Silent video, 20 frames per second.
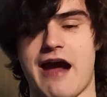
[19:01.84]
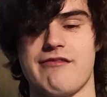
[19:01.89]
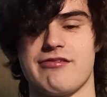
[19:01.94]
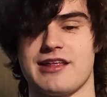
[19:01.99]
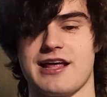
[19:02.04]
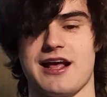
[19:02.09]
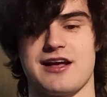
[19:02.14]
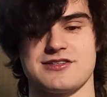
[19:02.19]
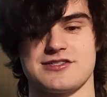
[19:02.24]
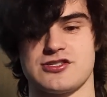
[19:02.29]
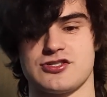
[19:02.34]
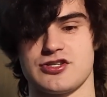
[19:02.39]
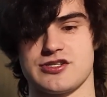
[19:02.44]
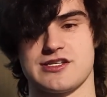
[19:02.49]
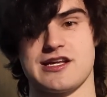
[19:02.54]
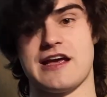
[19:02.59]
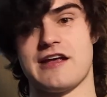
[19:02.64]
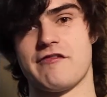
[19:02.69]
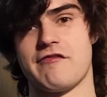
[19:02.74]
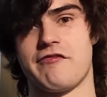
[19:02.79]
Everything else is
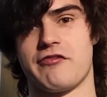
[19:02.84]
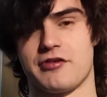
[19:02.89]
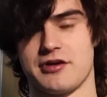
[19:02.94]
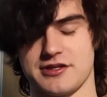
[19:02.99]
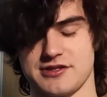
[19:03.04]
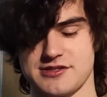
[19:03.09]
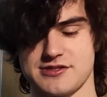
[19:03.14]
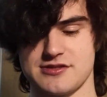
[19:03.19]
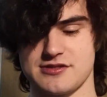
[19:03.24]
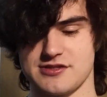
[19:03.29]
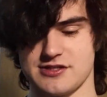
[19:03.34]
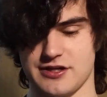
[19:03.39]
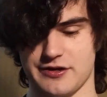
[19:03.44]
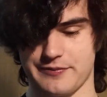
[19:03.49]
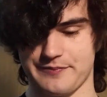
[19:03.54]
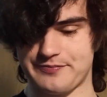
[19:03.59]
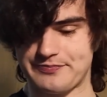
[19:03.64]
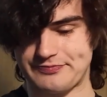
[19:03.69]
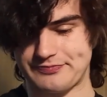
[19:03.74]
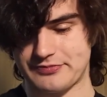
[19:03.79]
just inference,
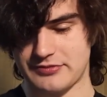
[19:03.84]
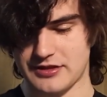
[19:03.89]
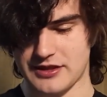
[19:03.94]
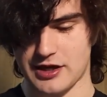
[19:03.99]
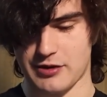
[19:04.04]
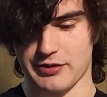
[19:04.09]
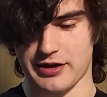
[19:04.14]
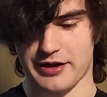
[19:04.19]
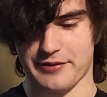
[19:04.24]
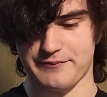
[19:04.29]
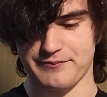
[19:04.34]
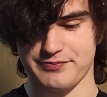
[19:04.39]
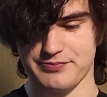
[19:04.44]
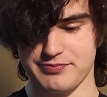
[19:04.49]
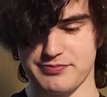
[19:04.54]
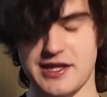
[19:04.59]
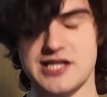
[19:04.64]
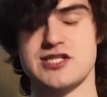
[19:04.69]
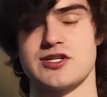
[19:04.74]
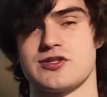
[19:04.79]
so there we are.
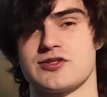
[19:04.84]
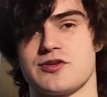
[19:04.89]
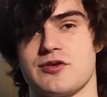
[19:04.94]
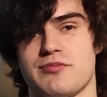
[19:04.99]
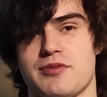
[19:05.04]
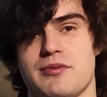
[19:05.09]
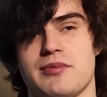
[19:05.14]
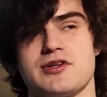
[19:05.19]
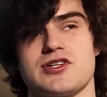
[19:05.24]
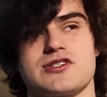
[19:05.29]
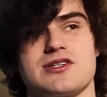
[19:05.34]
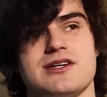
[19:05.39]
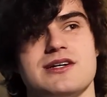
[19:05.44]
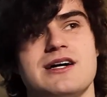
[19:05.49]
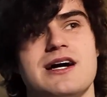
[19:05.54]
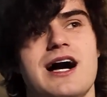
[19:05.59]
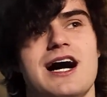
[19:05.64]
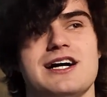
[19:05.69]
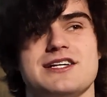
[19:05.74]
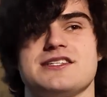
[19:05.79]
There's also probably just a
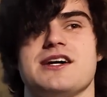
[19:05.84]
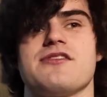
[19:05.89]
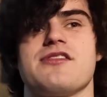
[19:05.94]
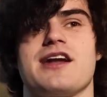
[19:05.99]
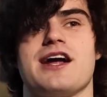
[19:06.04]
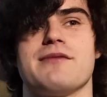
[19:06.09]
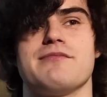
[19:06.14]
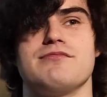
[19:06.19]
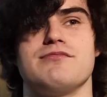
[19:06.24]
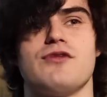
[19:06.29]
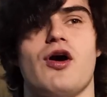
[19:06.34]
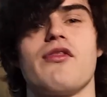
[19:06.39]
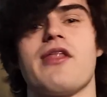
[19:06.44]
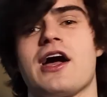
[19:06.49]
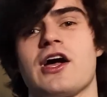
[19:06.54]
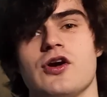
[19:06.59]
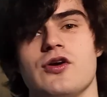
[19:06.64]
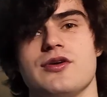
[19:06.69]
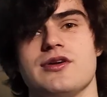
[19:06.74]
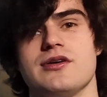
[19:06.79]
sign that I'm not
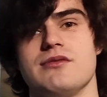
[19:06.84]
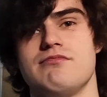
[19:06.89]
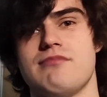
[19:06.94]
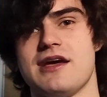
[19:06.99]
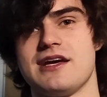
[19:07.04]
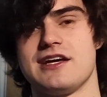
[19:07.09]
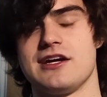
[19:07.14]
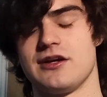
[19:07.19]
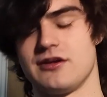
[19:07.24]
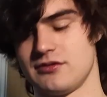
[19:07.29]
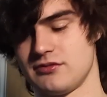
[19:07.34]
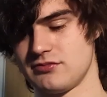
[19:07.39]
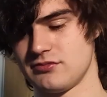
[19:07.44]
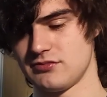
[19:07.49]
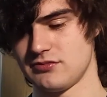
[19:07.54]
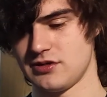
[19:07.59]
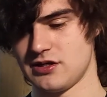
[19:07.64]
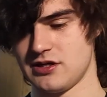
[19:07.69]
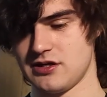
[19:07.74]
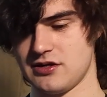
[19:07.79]
that good at making
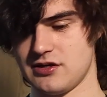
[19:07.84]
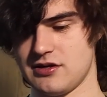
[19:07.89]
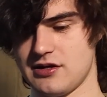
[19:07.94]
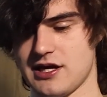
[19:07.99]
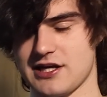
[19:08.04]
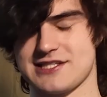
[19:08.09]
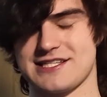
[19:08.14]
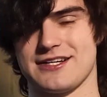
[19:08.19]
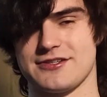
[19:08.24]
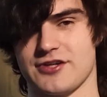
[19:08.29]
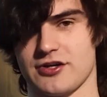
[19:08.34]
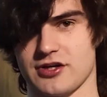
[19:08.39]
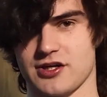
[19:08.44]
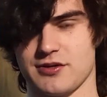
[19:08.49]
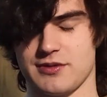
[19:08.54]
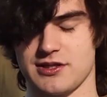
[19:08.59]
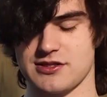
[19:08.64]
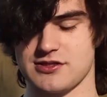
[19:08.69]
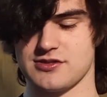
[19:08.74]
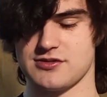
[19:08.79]
Excel
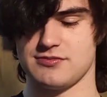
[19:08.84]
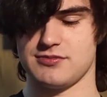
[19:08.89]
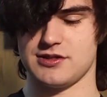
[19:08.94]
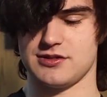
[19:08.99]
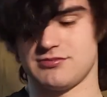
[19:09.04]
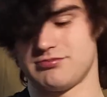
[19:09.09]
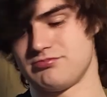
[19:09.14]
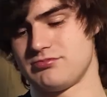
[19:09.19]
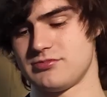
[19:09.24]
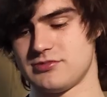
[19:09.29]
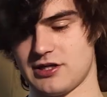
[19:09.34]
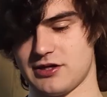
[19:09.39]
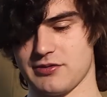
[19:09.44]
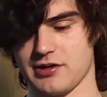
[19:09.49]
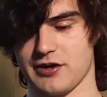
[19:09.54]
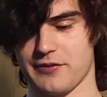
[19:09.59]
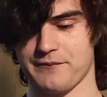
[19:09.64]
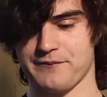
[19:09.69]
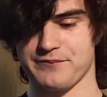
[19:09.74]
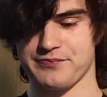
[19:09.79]
documents, but there we
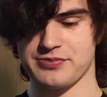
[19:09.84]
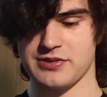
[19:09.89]
go.